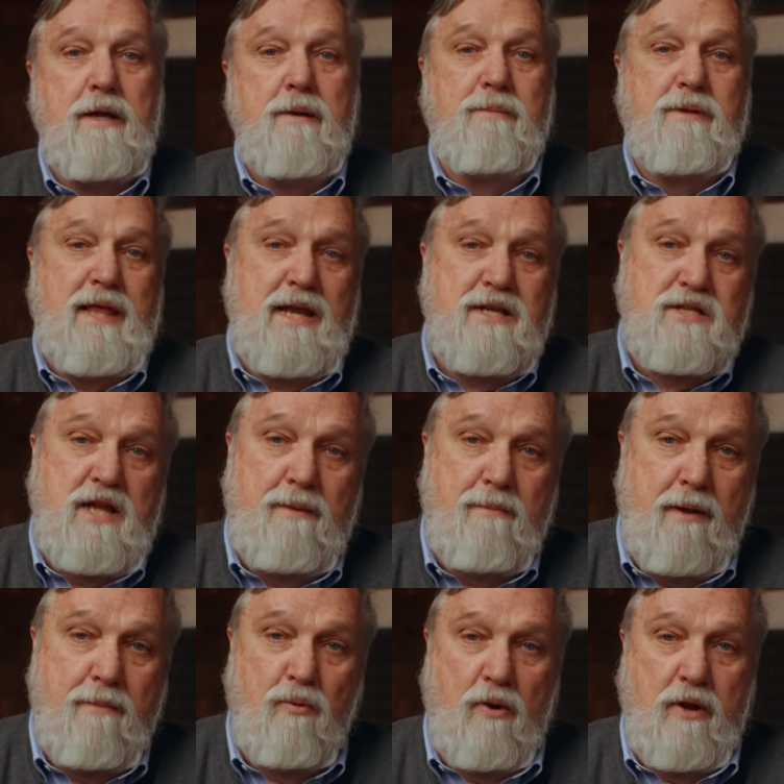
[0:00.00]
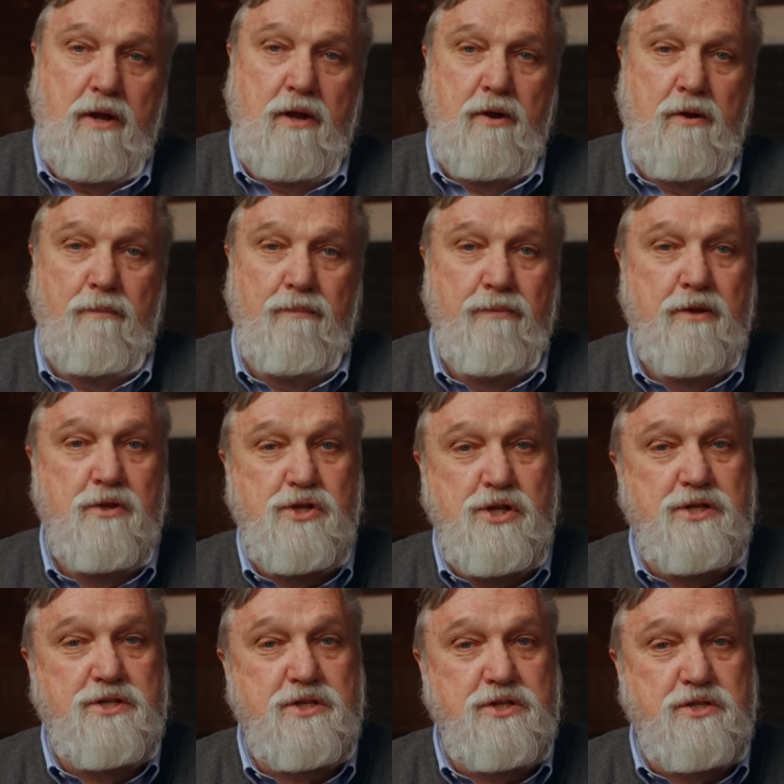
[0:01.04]
But that is not my point here.
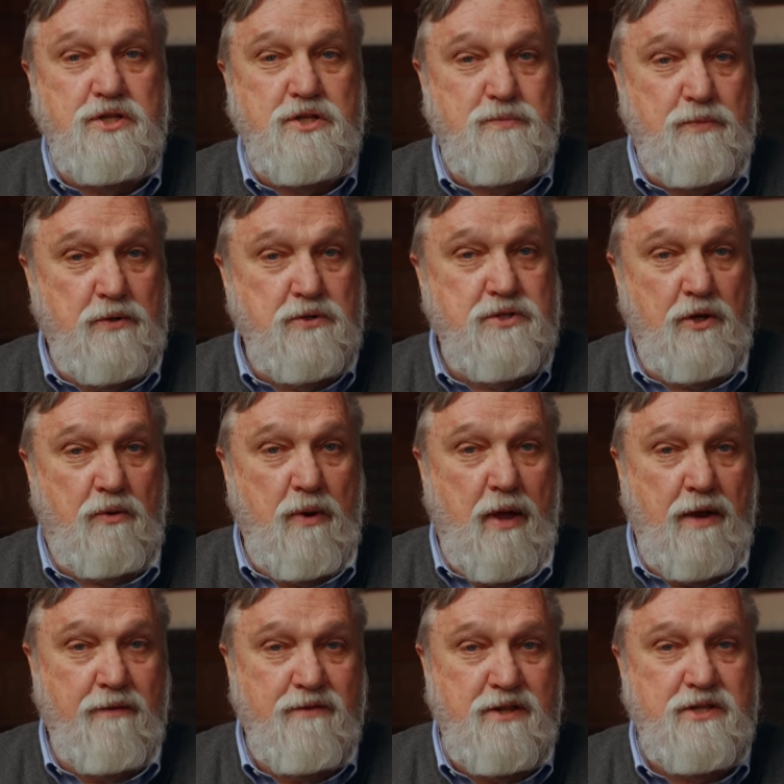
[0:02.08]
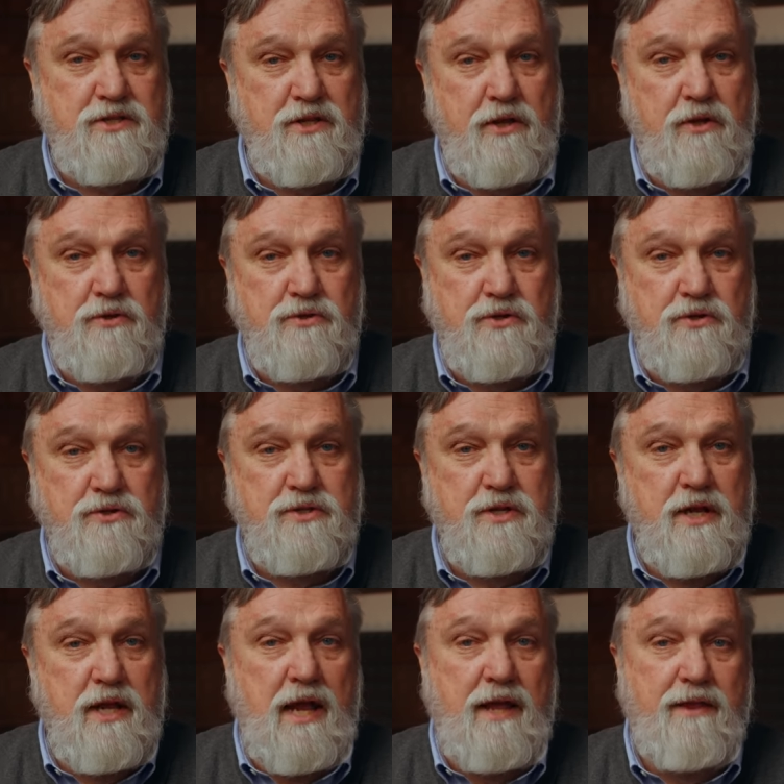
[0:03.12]
Jesus dispersed the crowd of these accusers,
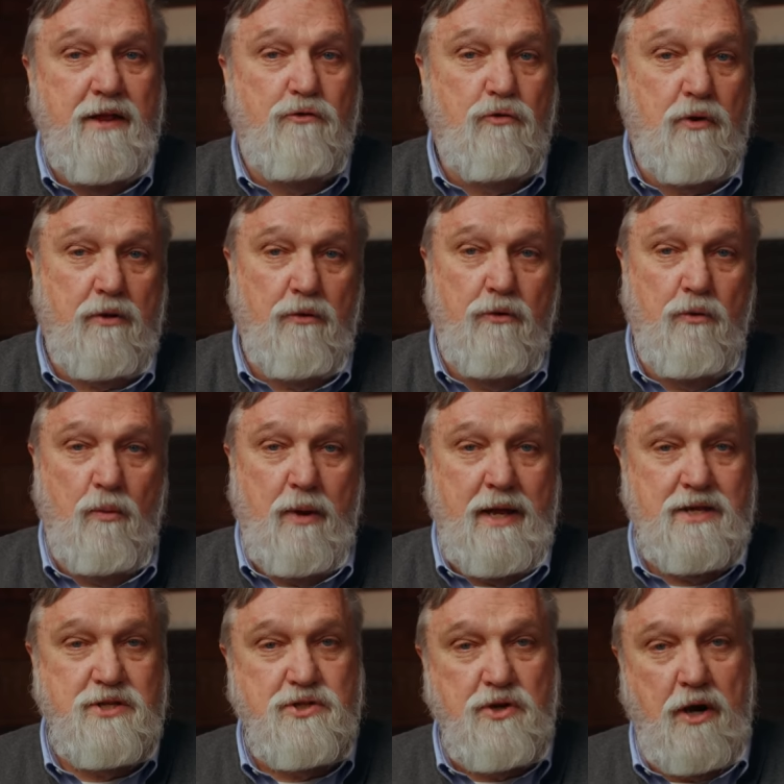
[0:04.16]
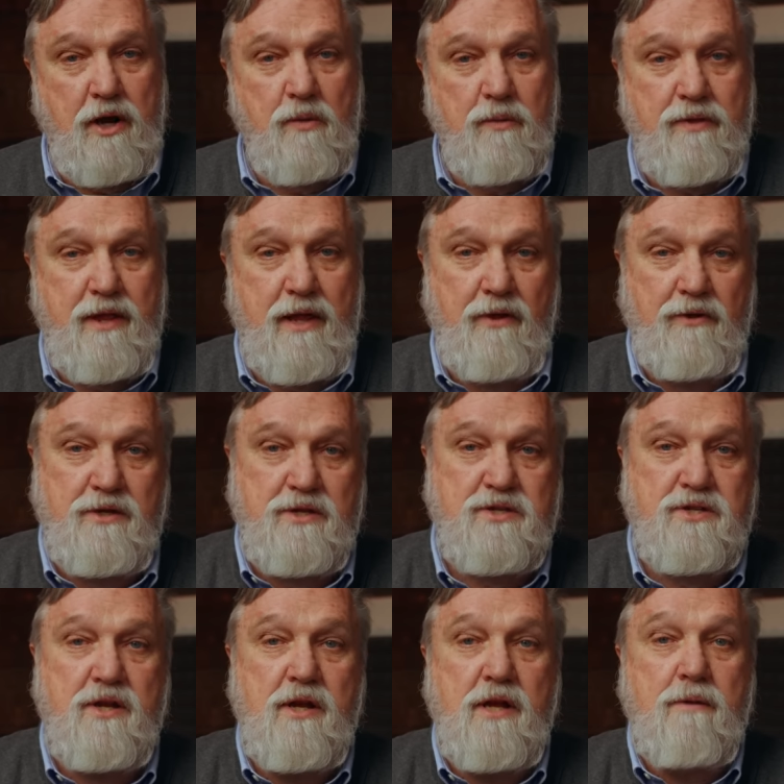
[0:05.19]
and they trickled away, starting with the
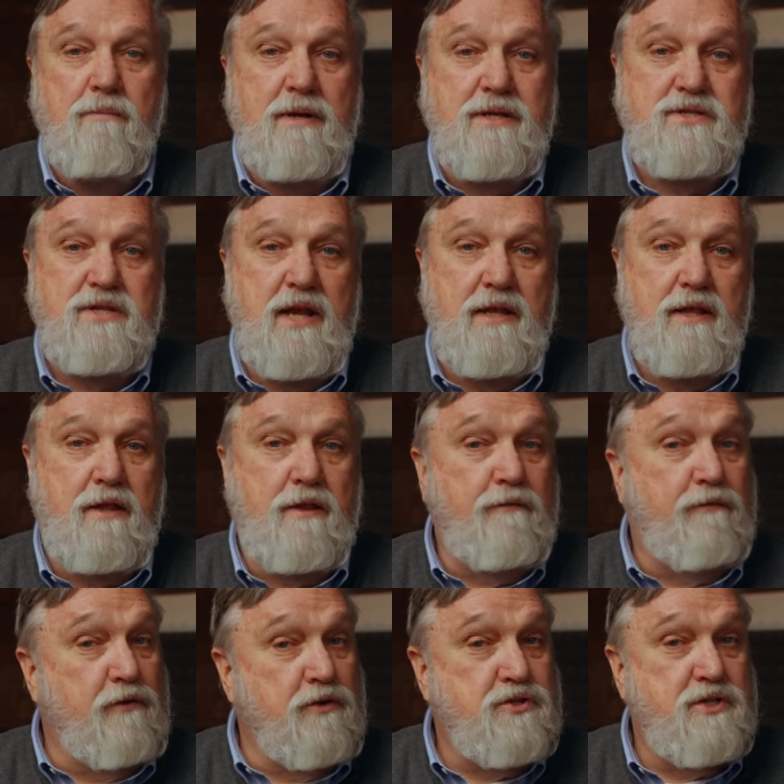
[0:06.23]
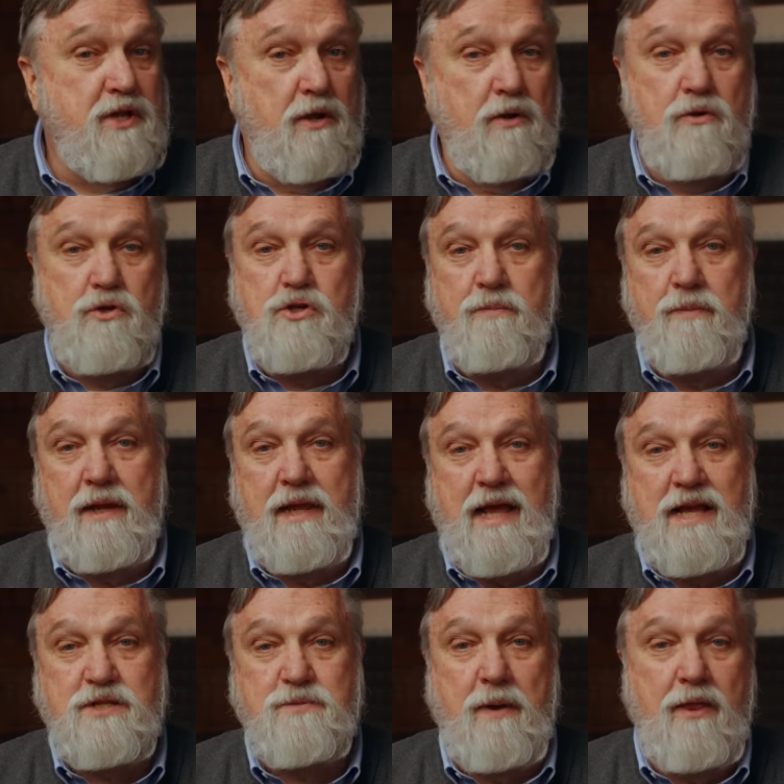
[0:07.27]
eldest, by saying that the first stone should be
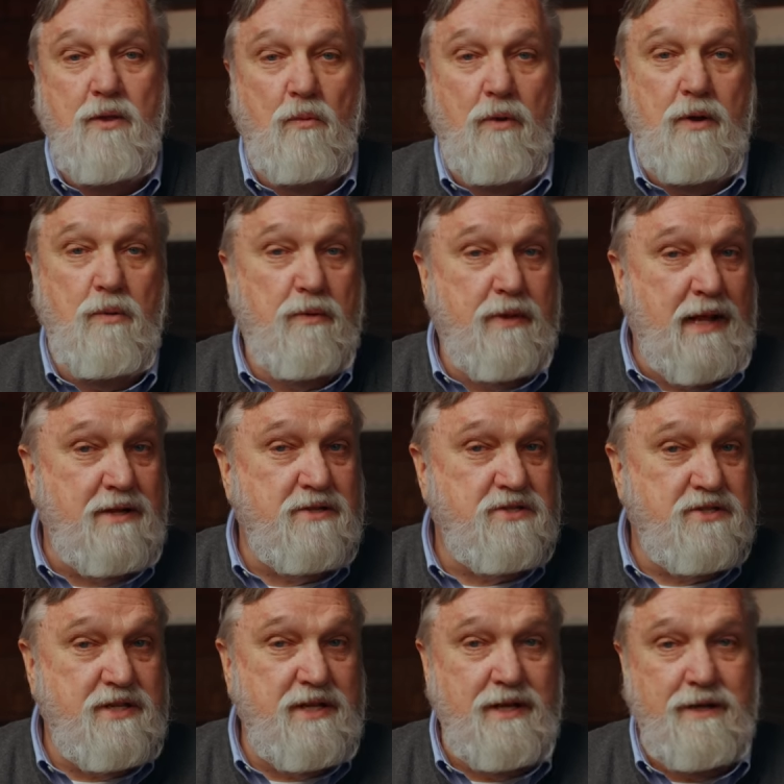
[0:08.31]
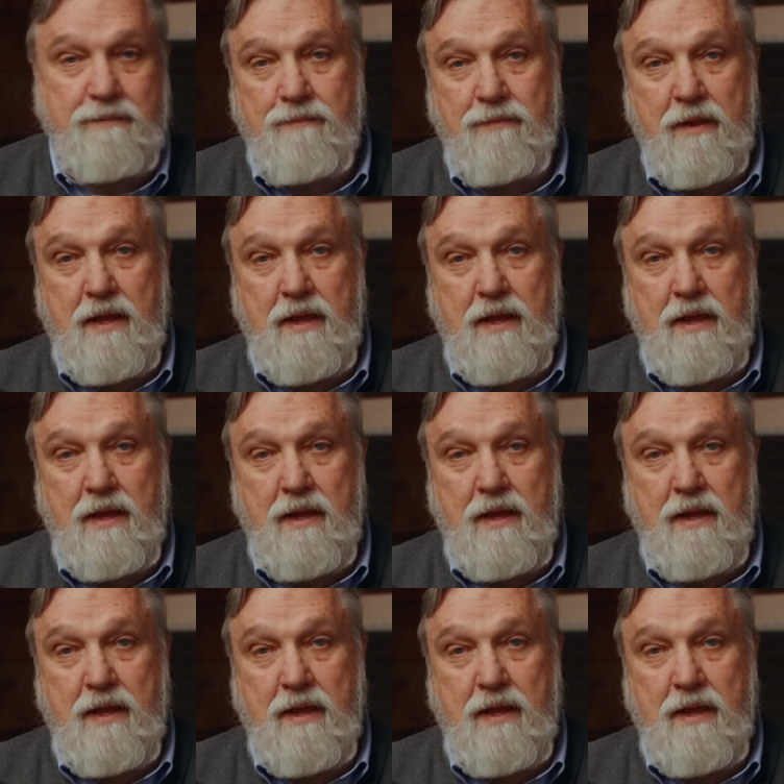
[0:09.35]
cast by the one without sin.